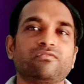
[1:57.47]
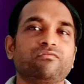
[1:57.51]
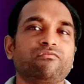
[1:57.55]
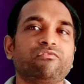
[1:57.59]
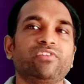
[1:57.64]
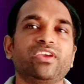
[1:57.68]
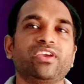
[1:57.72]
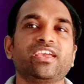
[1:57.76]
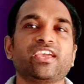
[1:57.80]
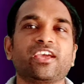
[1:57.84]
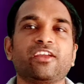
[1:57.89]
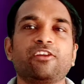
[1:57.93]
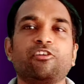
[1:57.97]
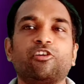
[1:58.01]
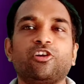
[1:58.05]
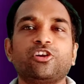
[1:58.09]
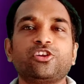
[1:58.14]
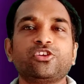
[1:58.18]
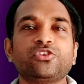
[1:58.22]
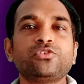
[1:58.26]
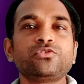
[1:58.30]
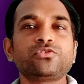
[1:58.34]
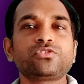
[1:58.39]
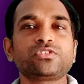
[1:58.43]
we
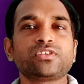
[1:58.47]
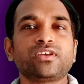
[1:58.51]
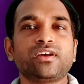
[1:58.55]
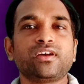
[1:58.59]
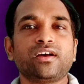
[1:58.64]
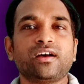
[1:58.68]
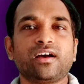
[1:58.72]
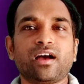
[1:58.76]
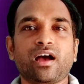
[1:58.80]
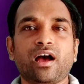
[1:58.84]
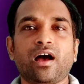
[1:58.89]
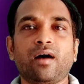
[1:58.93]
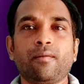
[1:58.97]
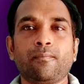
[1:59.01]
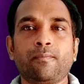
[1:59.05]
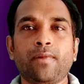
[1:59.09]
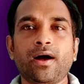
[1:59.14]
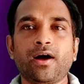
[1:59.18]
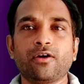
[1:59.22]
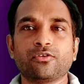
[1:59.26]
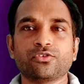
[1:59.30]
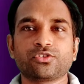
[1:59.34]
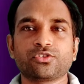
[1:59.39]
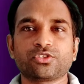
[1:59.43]
cannot use
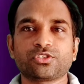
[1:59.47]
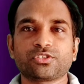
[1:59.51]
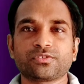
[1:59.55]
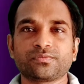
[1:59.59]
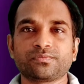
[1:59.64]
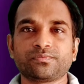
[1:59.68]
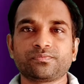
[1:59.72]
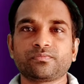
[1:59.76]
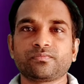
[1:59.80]
about.